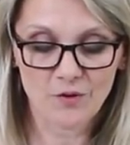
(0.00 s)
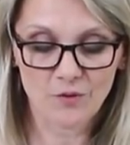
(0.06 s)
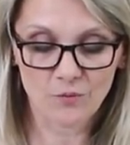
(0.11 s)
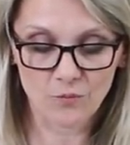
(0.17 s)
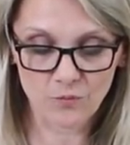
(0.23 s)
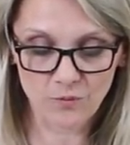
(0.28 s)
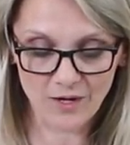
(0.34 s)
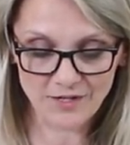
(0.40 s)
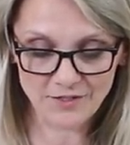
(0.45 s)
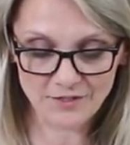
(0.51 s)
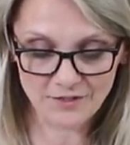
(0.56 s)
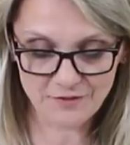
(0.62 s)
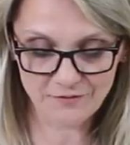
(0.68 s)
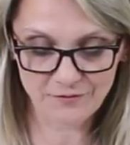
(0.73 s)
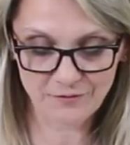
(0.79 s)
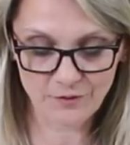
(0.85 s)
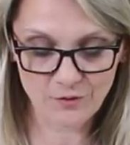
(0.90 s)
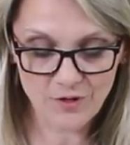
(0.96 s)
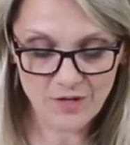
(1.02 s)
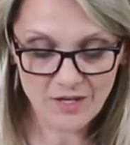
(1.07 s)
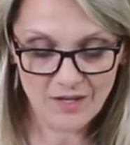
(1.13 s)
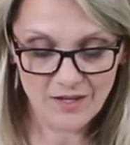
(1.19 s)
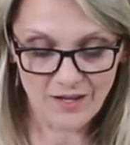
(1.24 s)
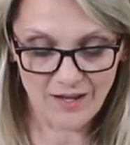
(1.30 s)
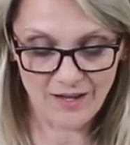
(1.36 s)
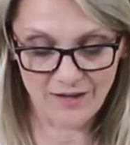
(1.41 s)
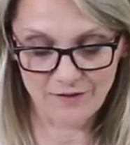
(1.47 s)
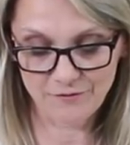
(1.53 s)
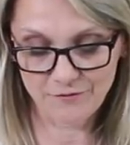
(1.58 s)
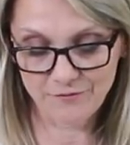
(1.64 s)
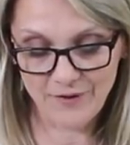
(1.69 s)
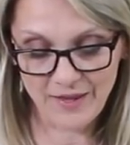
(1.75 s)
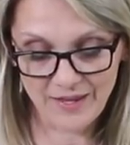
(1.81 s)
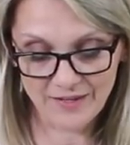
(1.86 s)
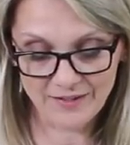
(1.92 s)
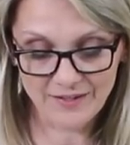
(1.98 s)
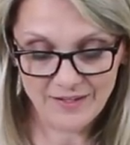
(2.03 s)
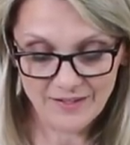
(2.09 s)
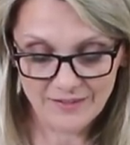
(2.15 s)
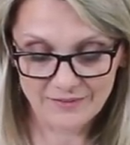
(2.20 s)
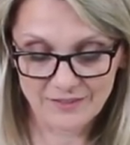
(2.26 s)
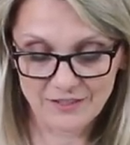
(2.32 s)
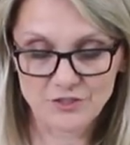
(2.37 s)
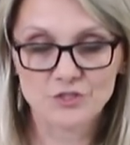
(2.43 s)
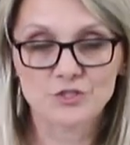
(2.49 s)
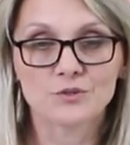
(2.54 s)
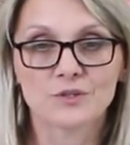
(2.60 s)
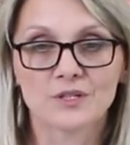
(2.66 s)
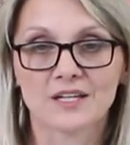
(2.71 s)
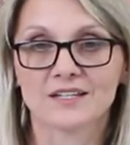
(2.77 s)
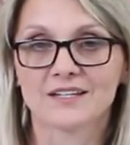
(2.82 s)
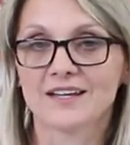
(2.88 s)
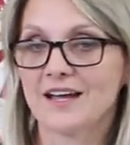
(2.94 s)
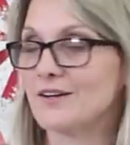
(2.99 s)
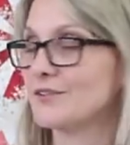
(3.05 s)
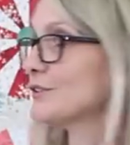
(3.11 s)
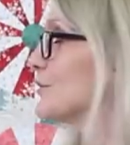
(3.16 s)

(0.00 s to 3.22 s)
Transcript: wonderful uh, fan that you can now